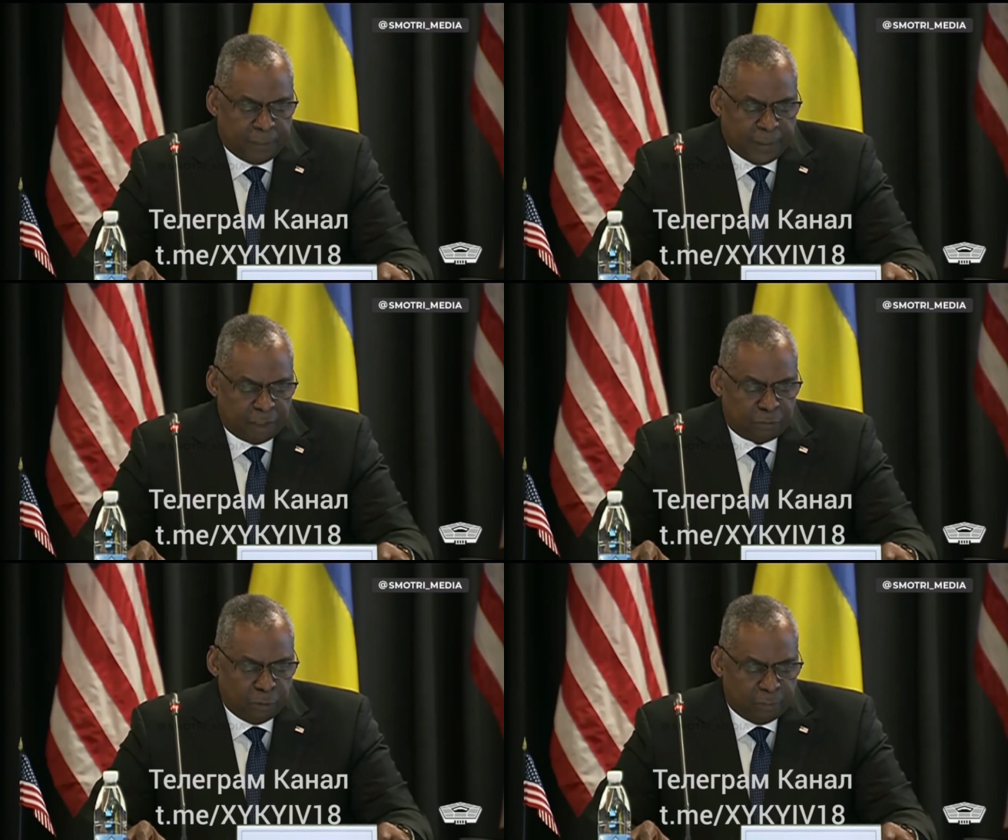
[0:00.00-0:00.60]

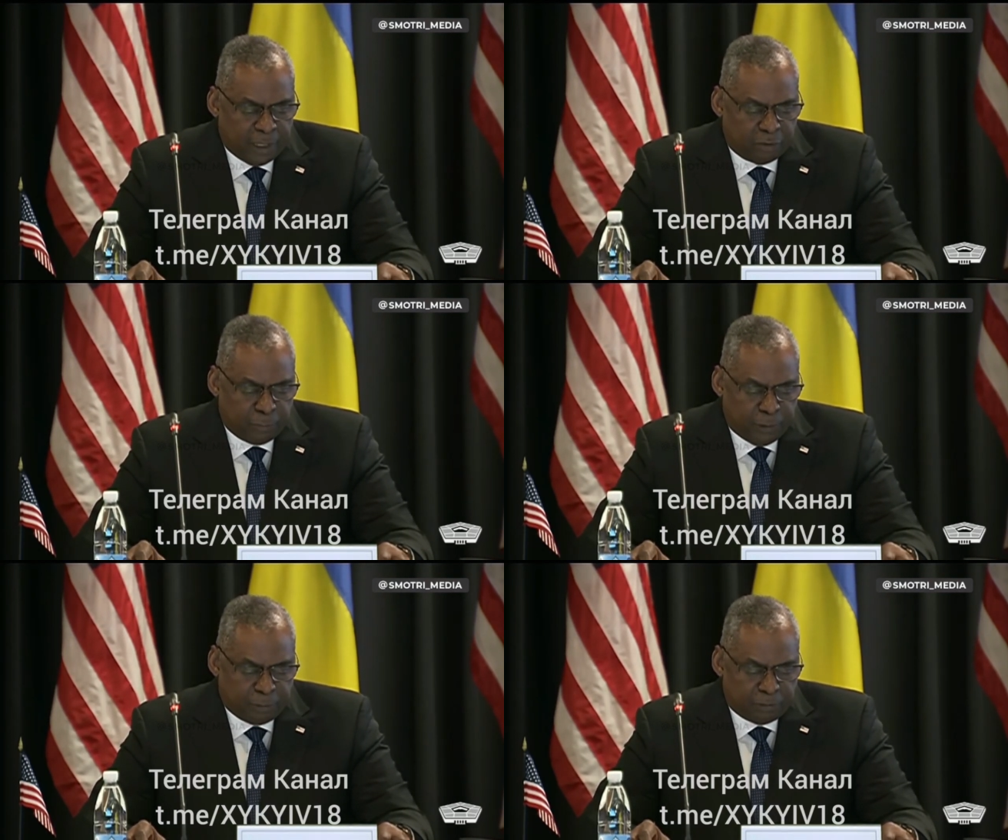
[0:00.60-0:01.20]
Just in the past
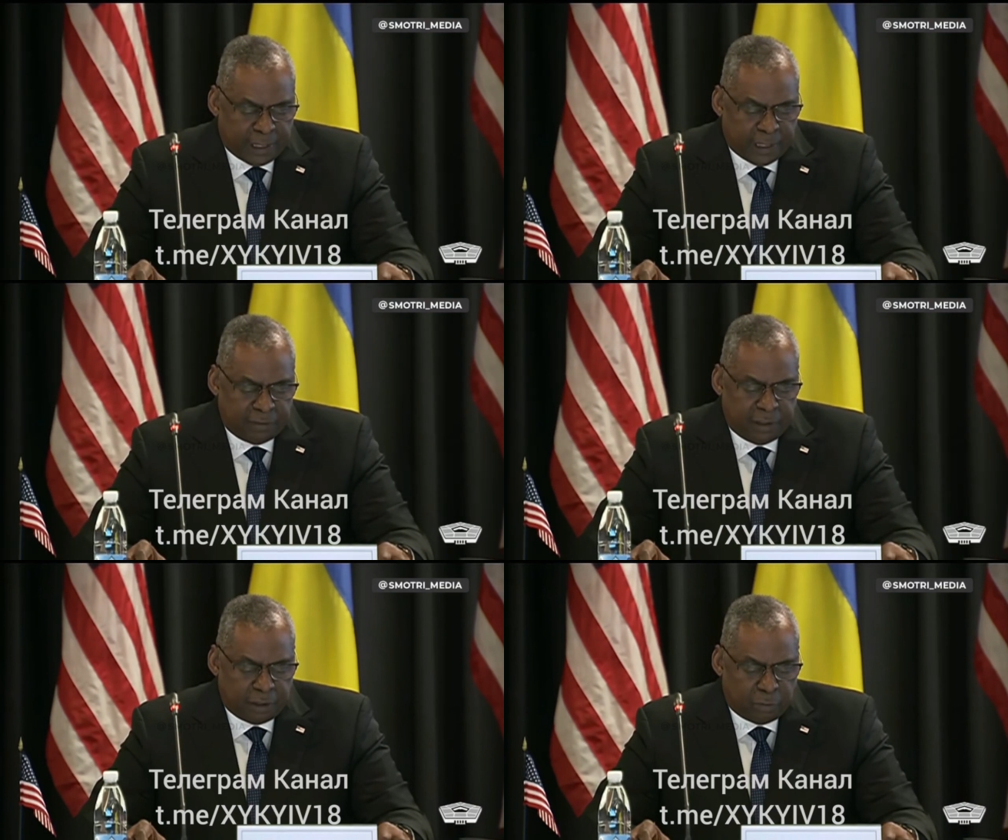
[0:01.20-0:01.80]
few months, we
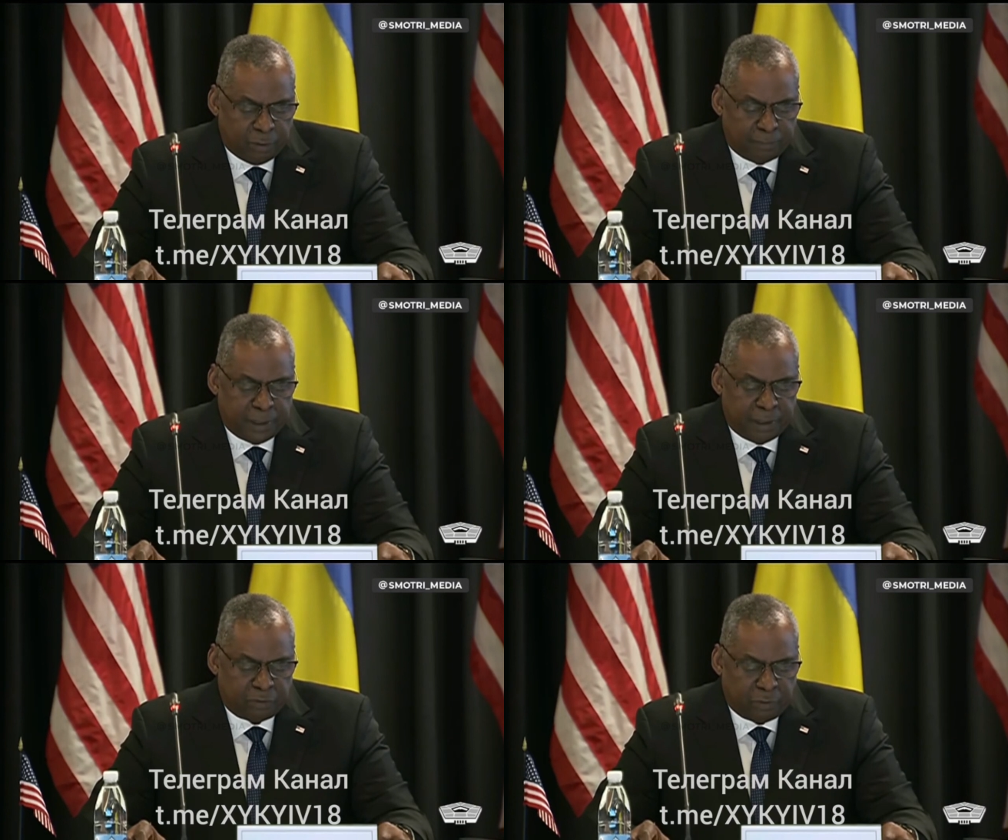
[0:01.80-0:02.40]
provided the
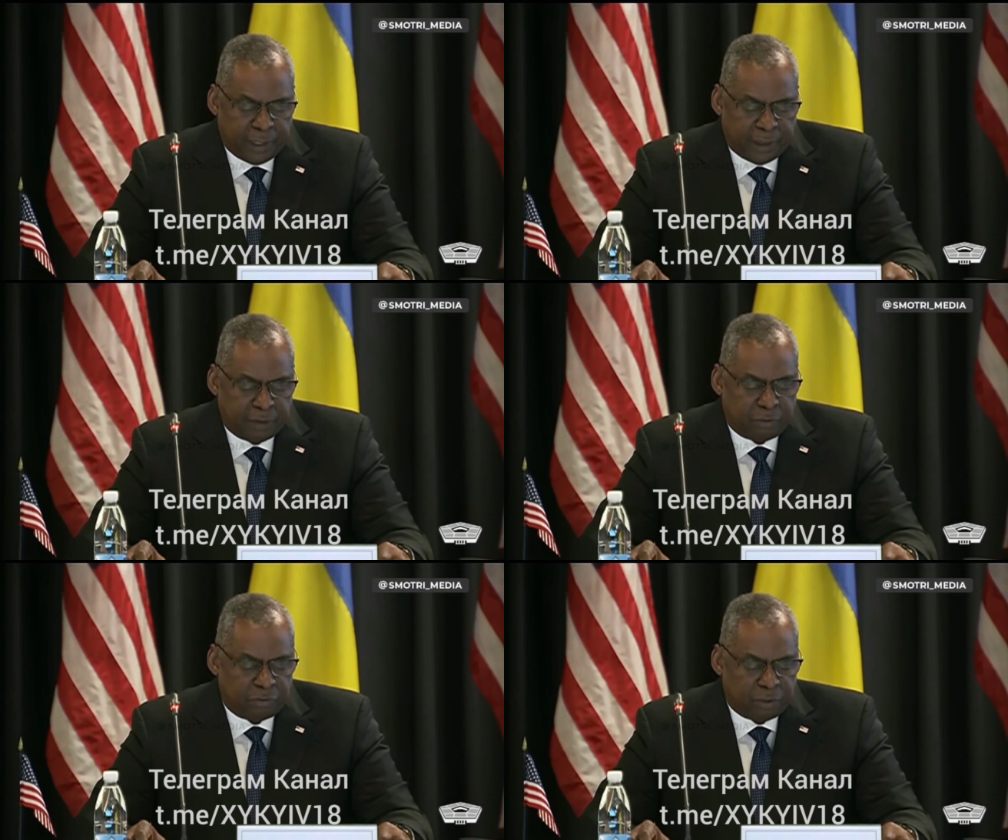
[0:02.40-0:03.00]
equipment and
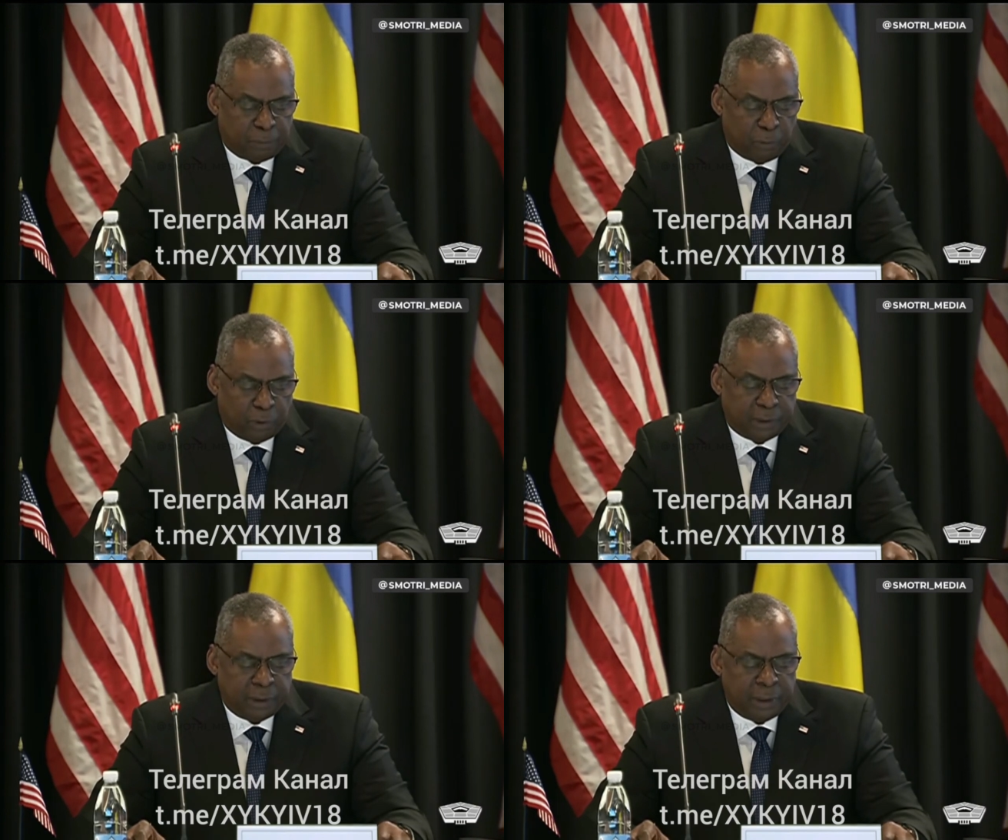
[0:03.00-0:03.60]
training to
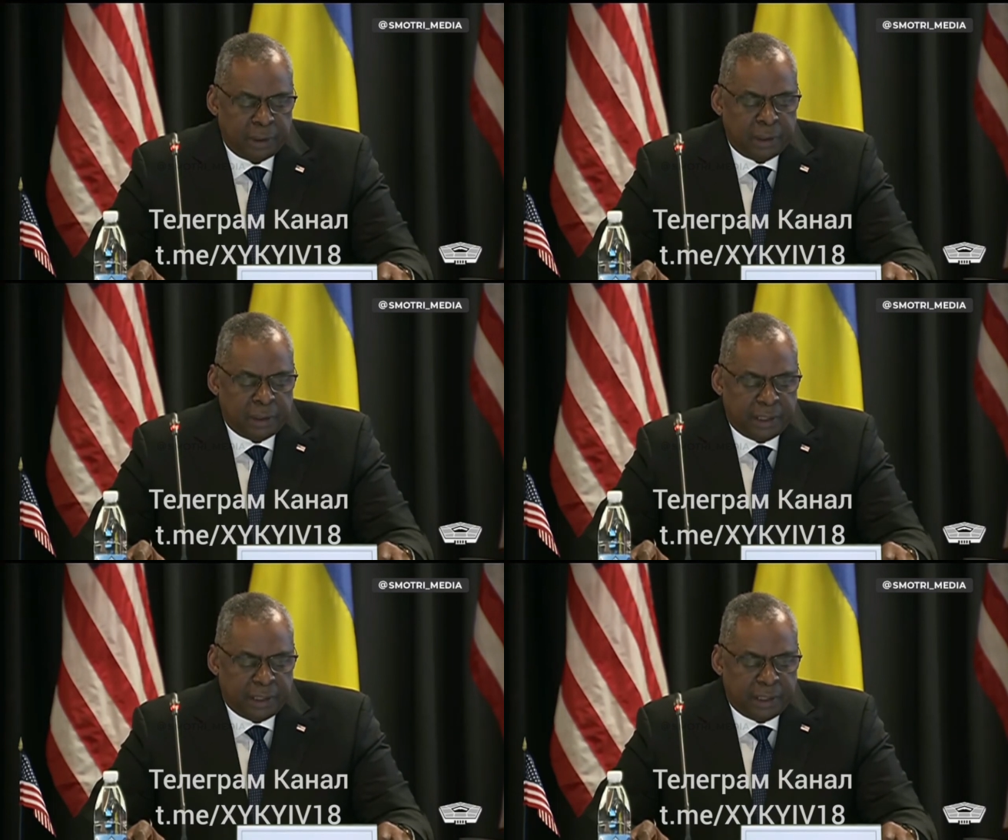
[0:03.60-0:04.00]
support